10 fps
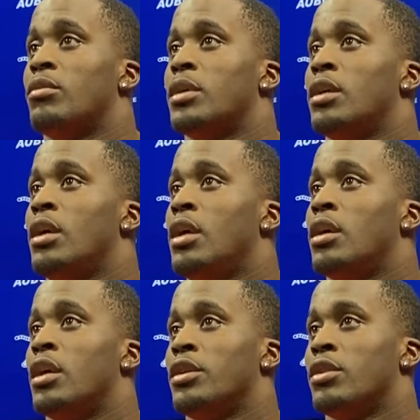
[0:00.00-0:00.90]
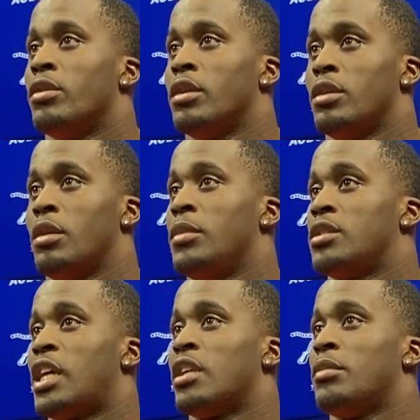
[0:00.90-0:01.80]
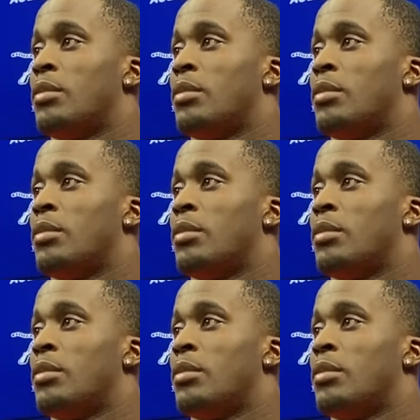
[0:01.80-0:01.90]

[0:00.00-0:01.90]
But uh, you know, he means a lot to me.